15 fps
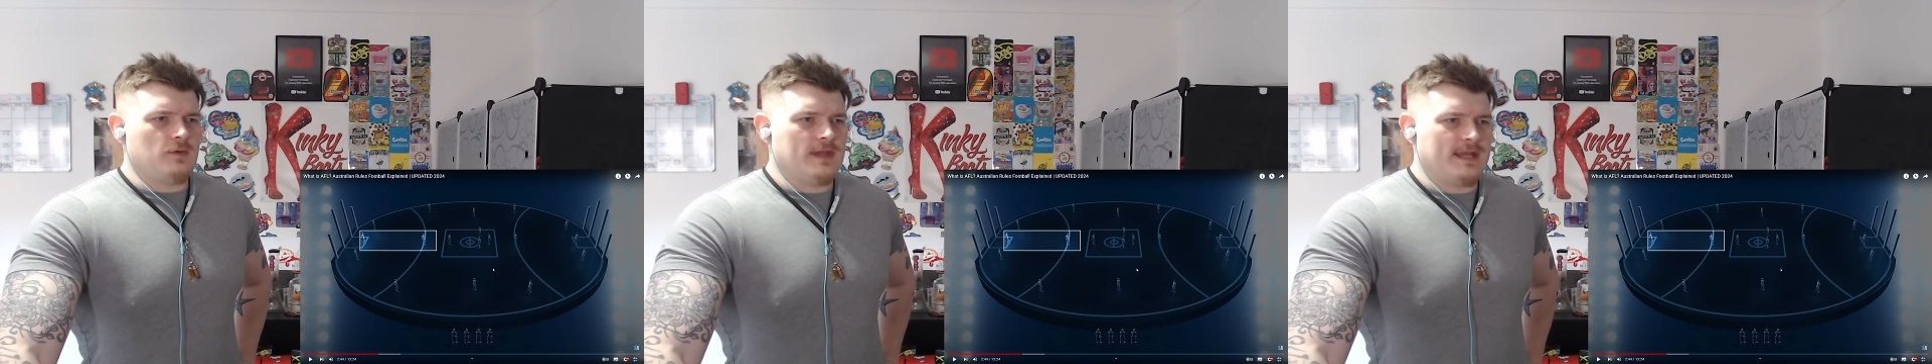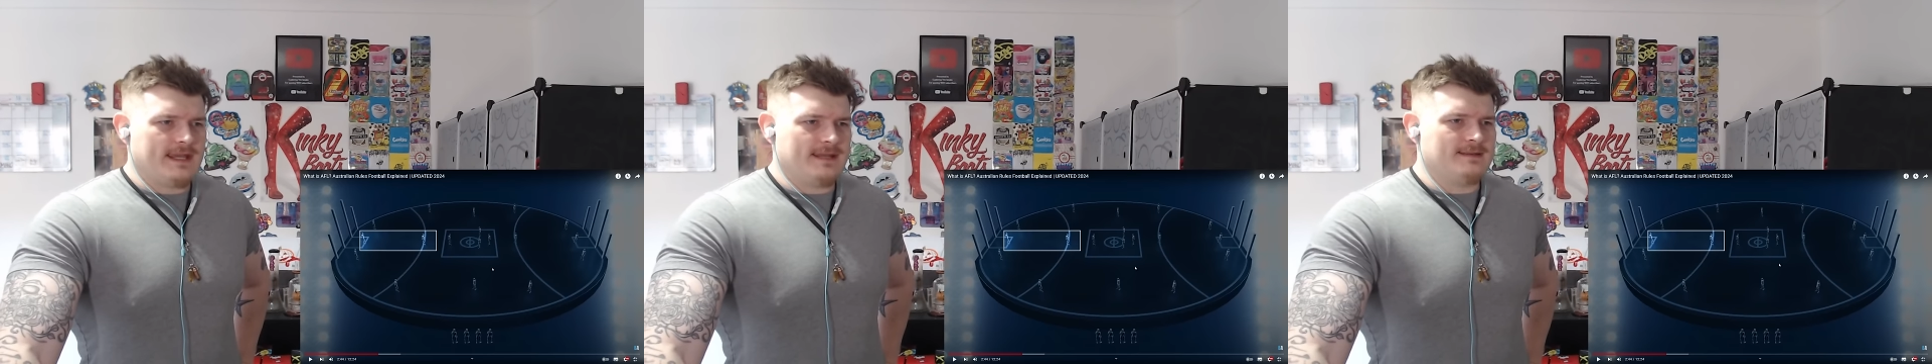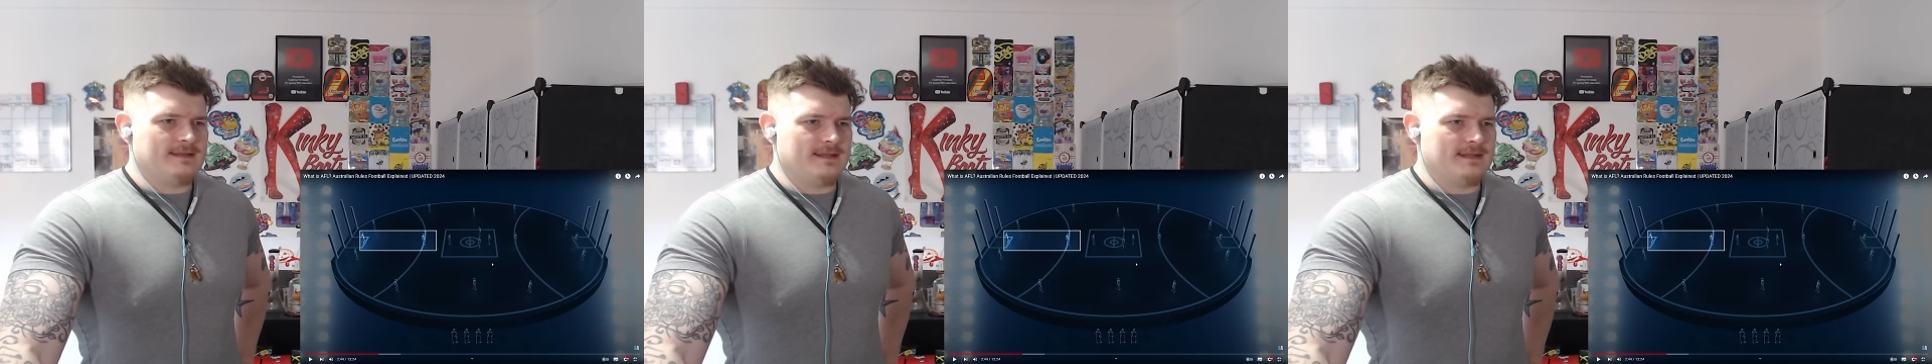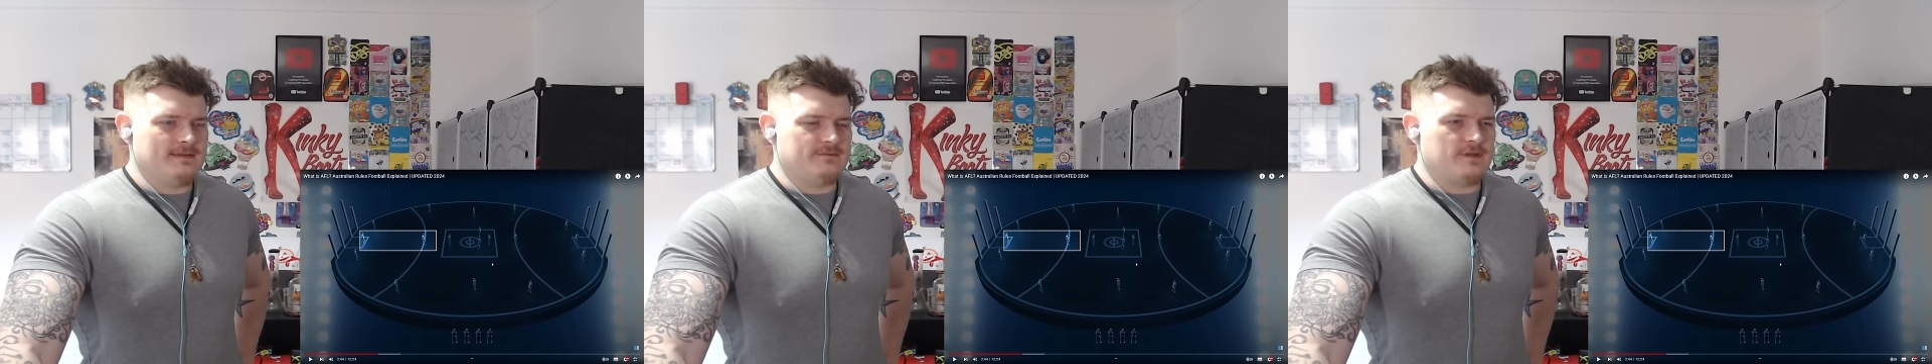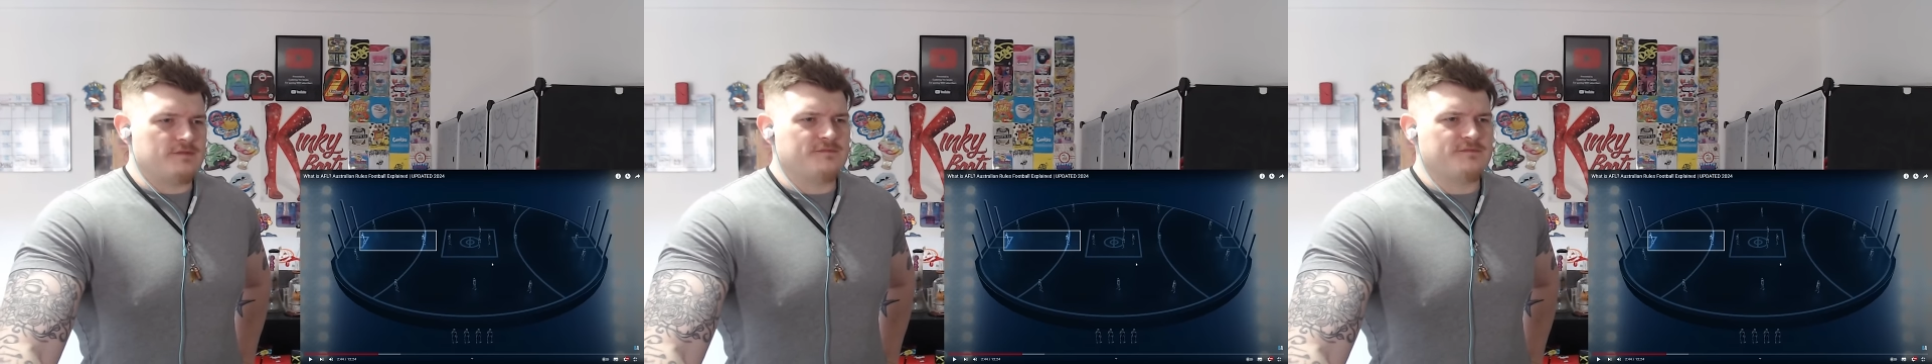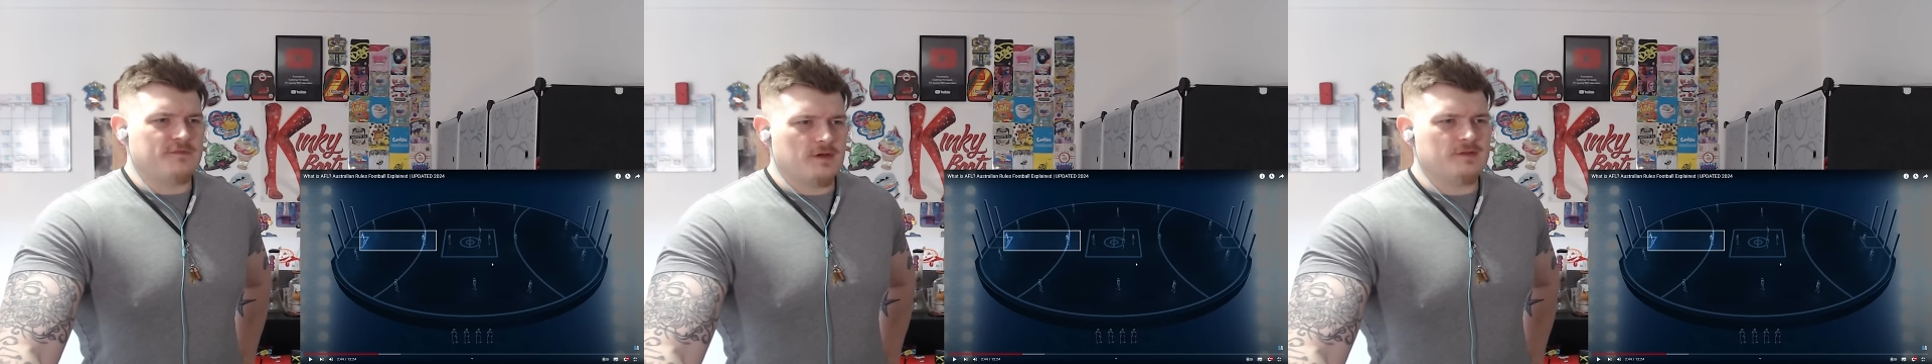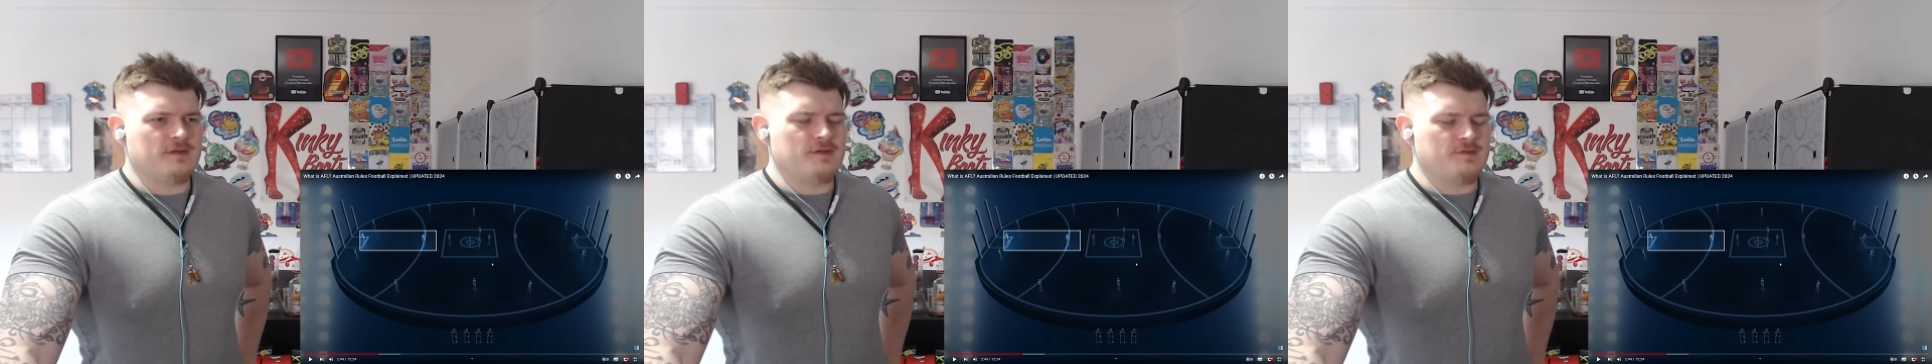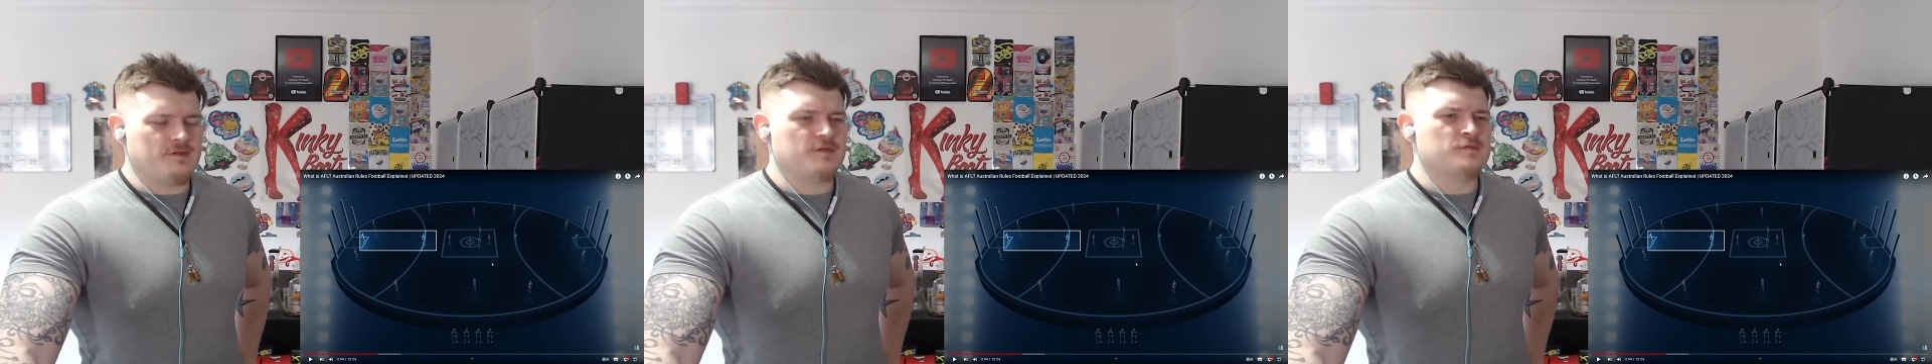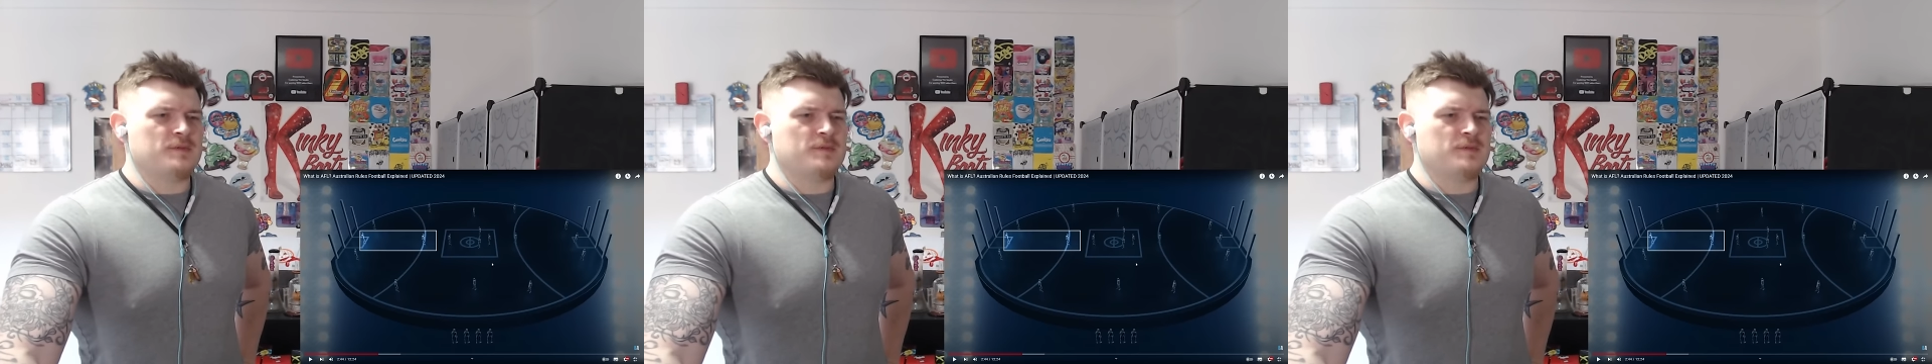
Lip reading: hectic if there's 36